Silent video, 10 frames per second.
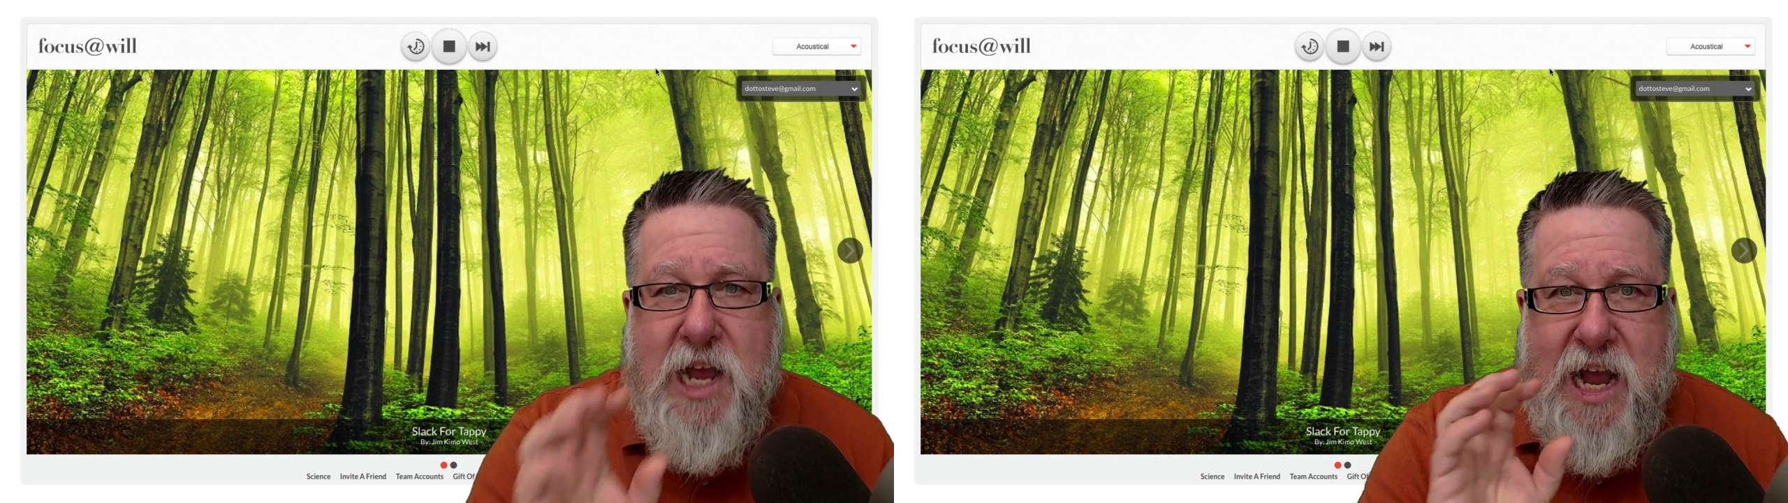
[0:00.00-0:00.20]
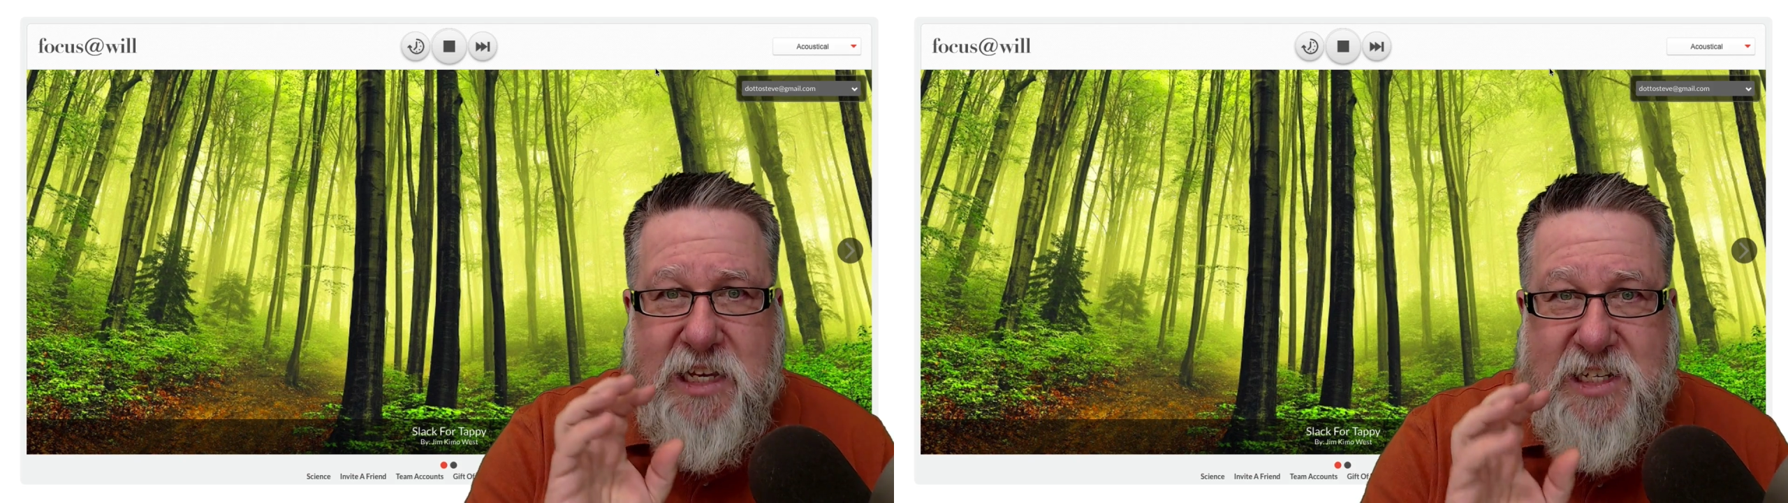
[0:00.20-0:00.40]

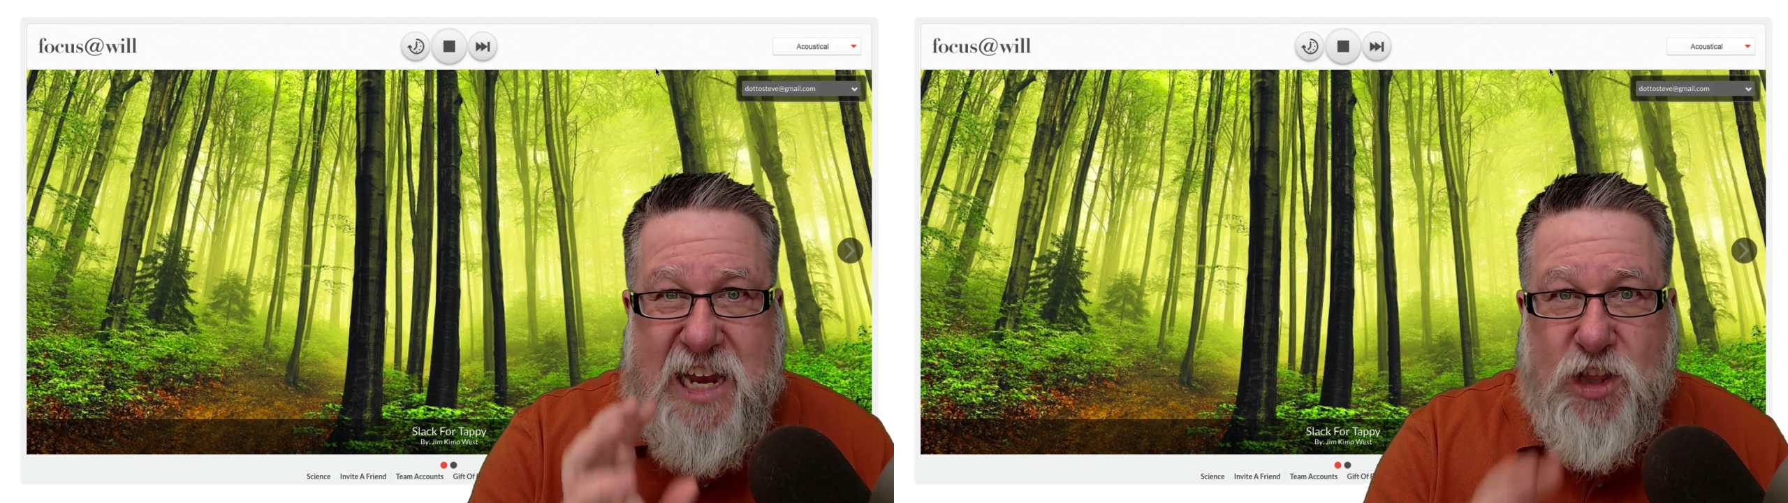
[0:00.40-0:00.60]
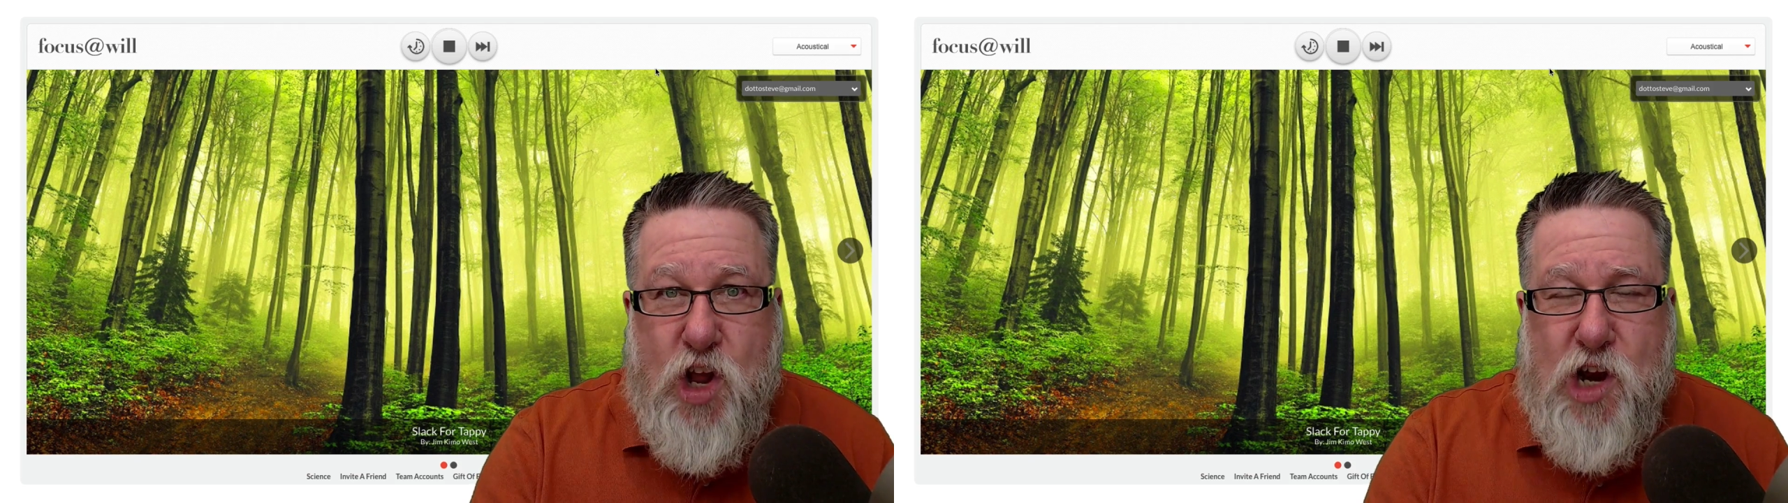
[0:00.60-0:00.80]
I stay
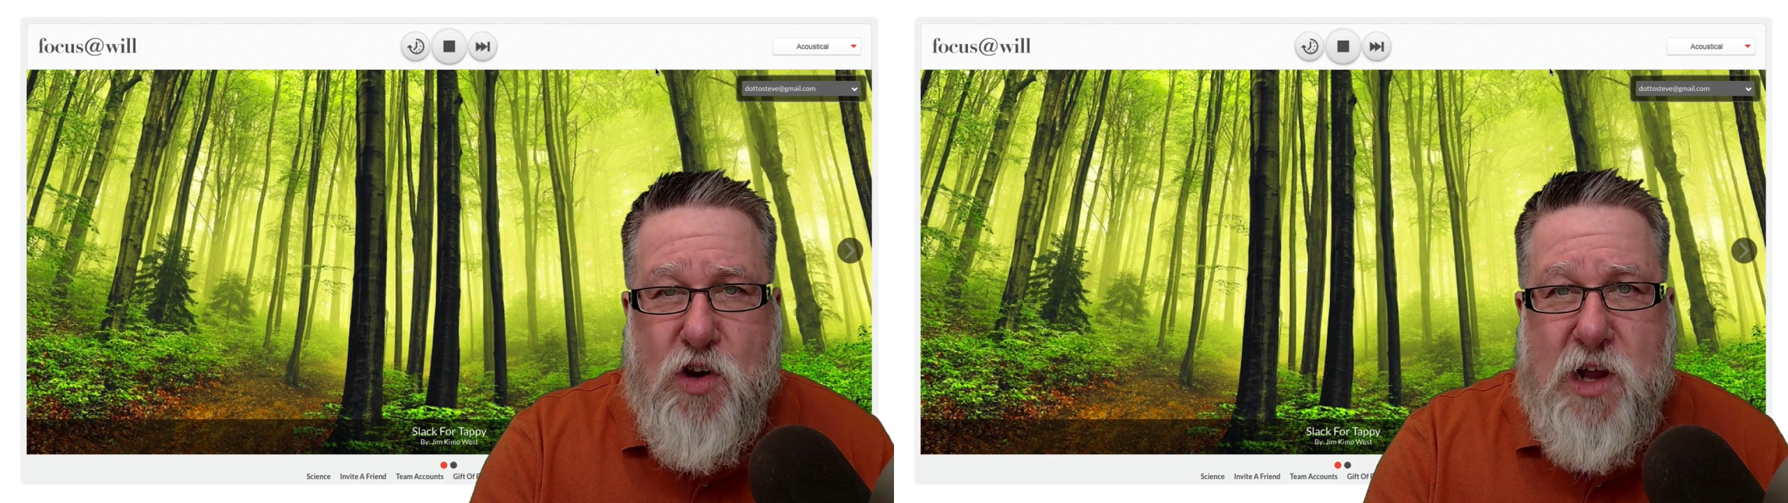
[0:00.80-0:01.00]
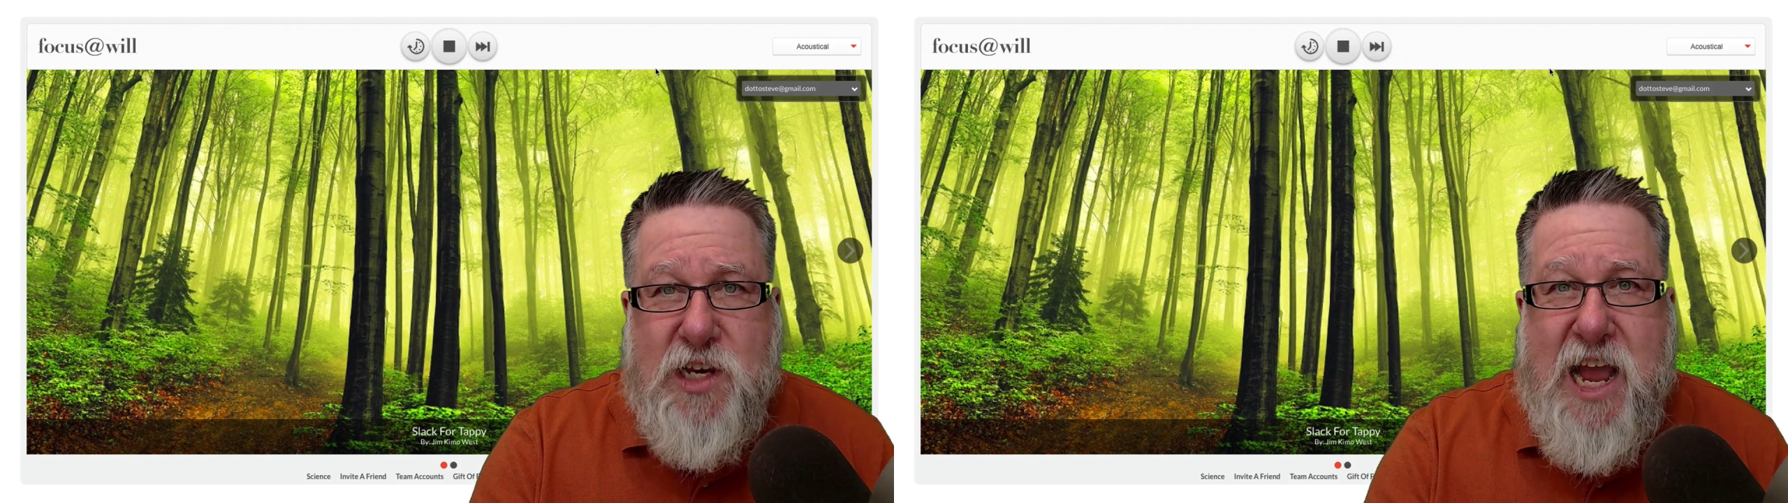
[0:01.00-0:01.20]
longer
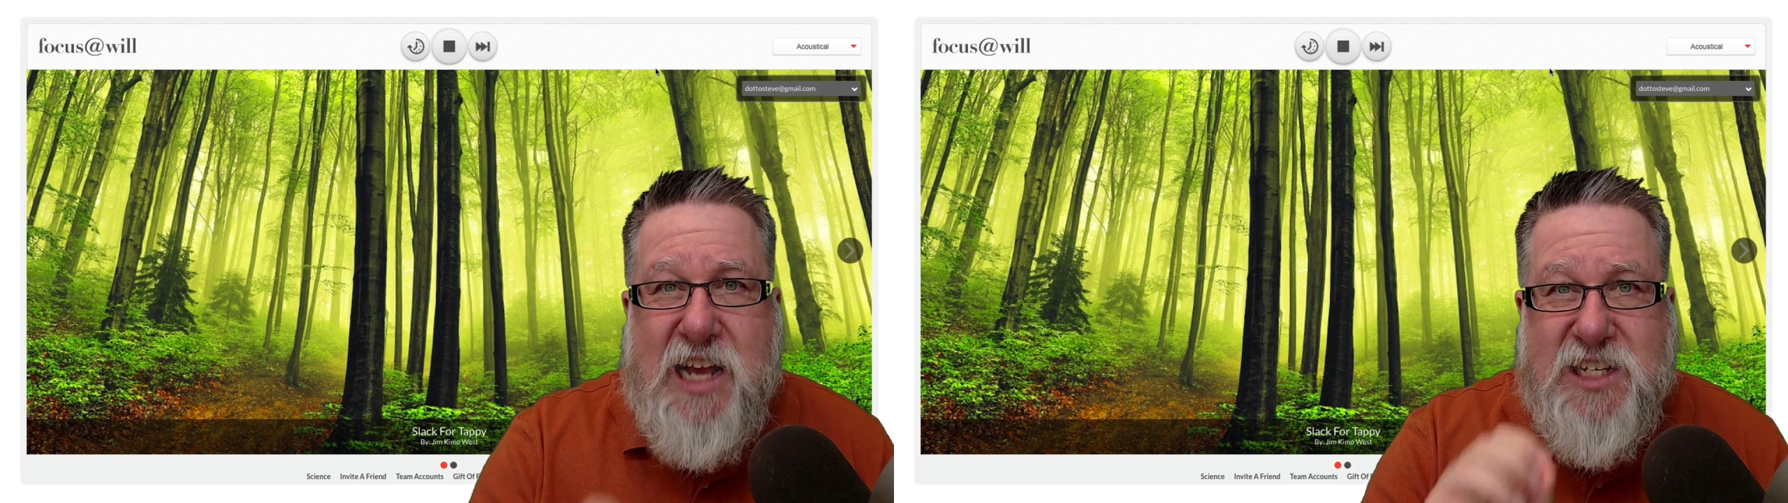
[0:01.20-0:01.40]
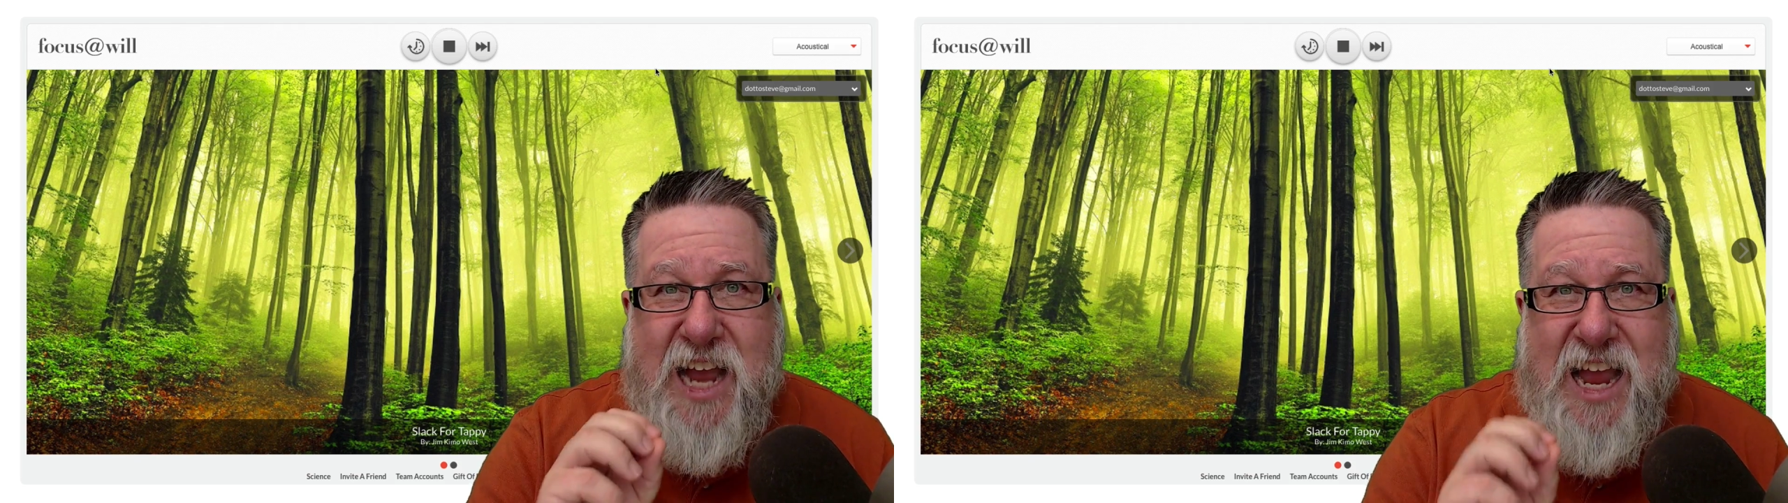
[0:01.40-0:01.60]
on
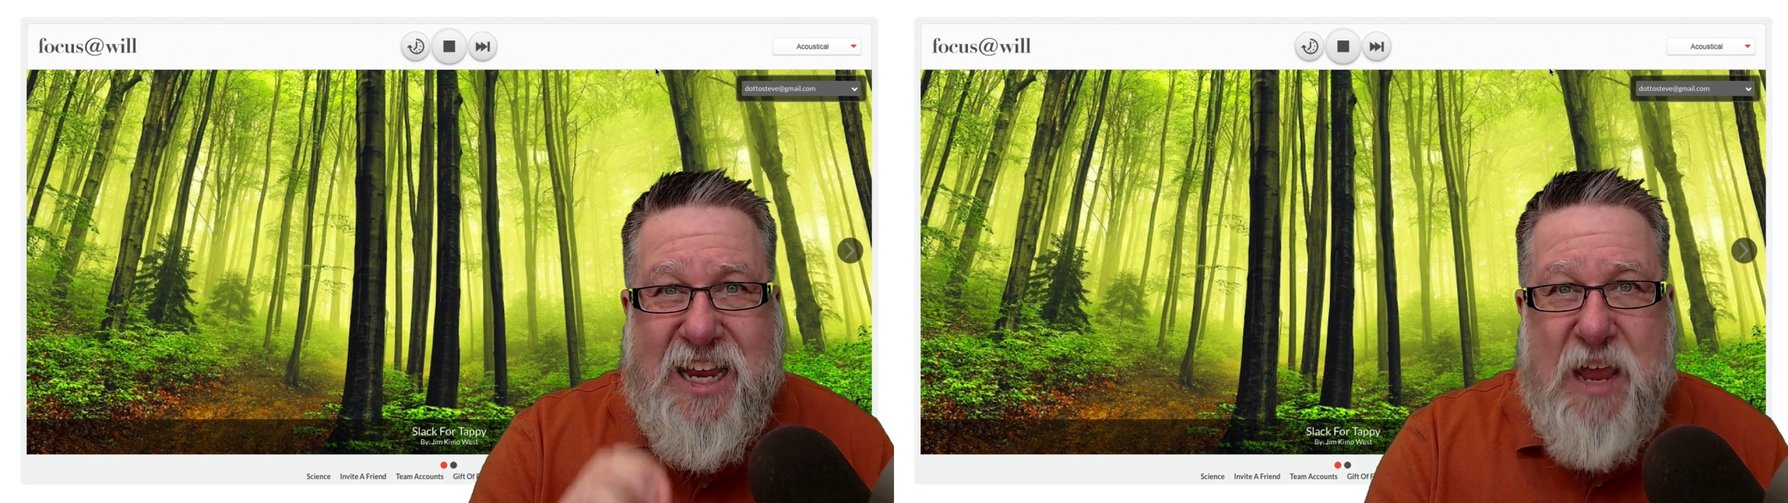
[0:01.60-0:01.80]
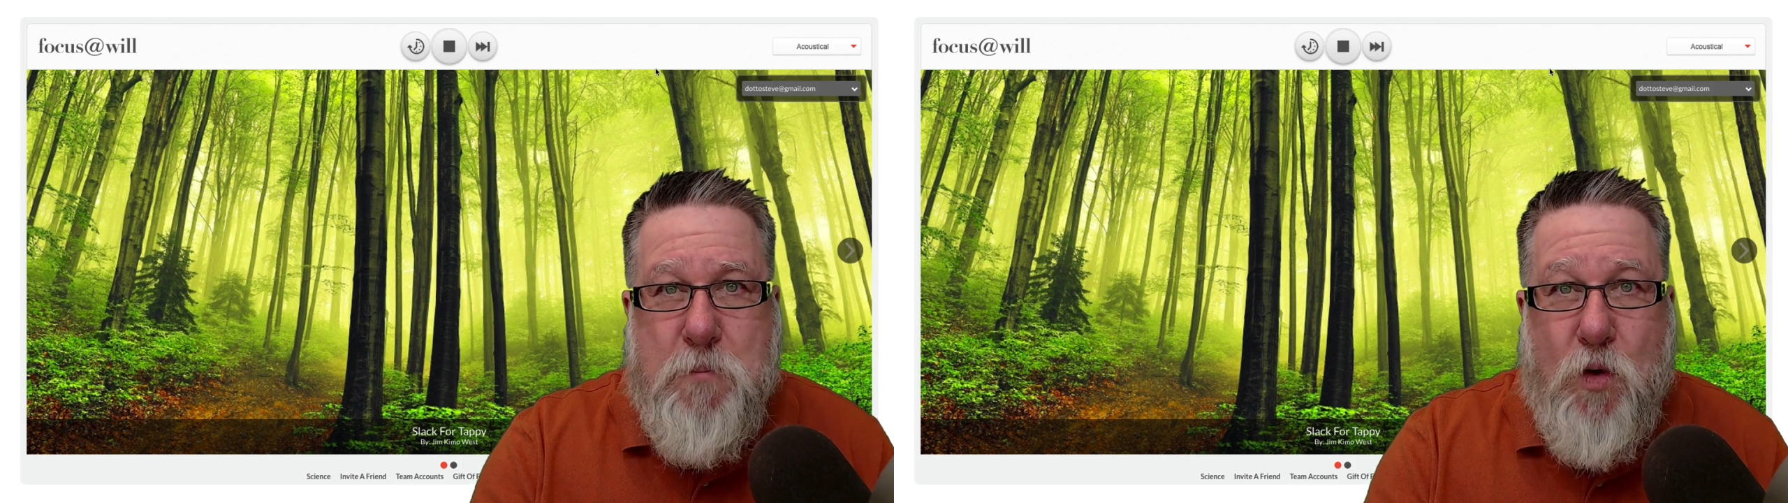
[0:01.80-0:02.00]
task, I
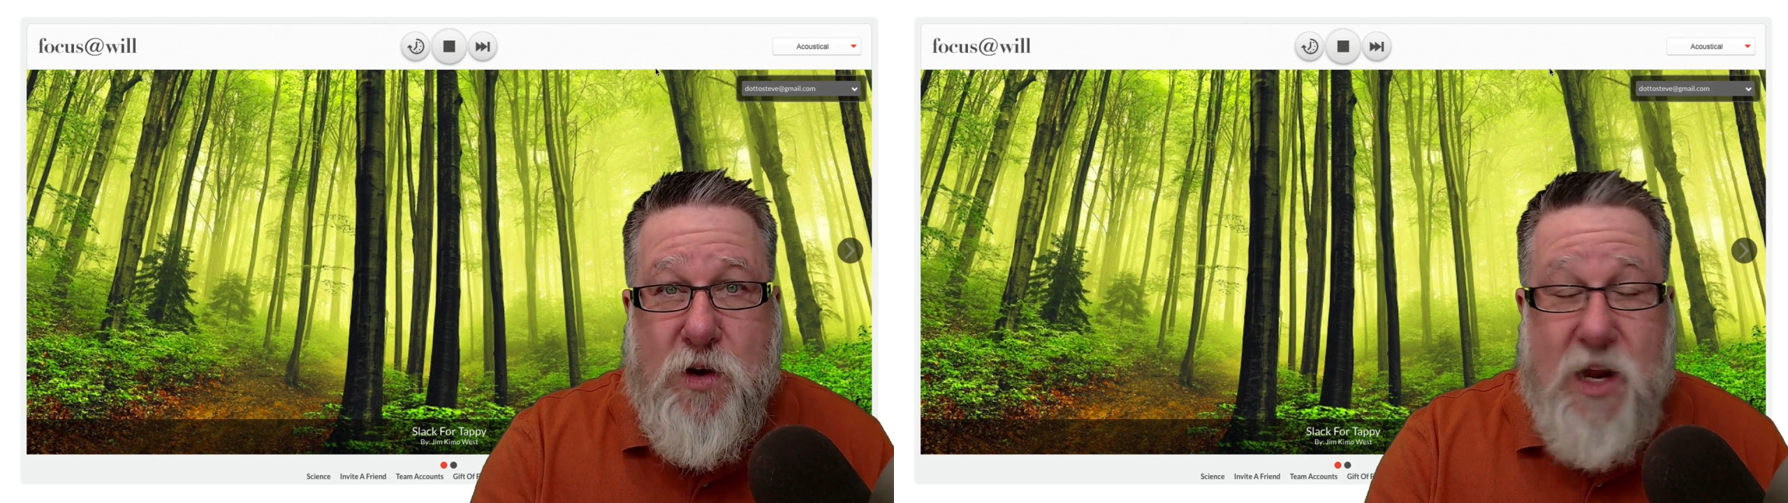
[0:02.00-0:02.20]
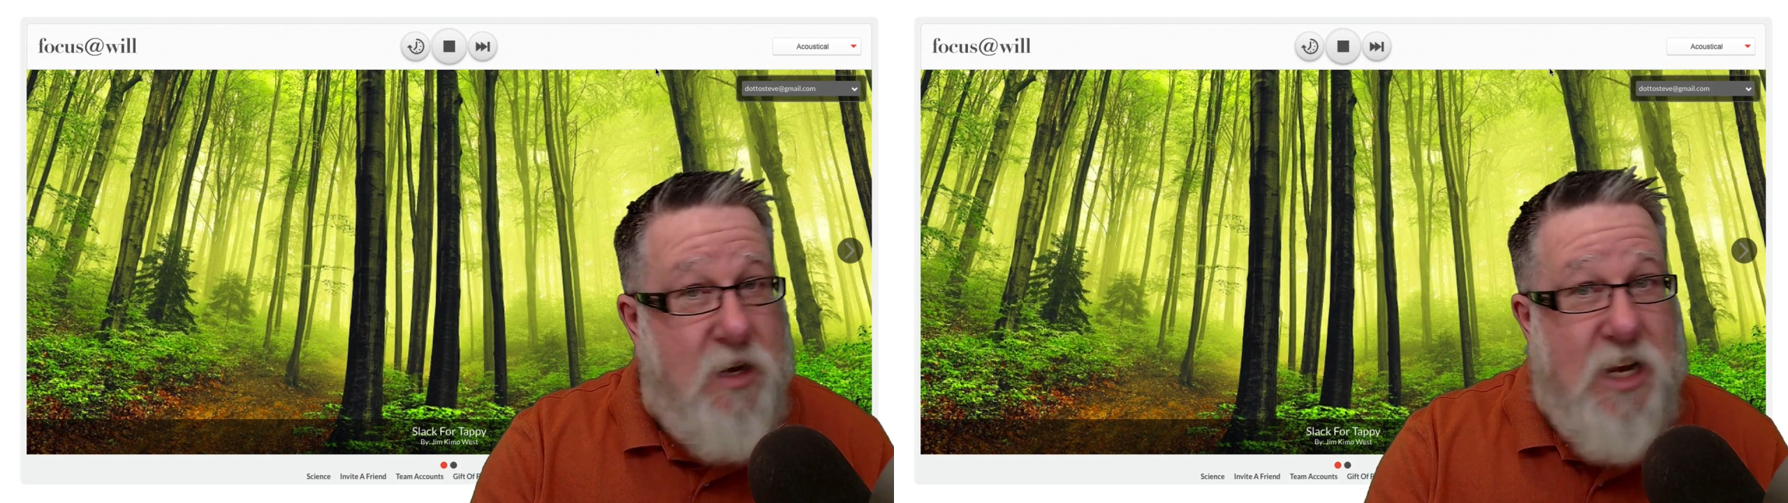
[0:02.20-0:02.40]
get more done.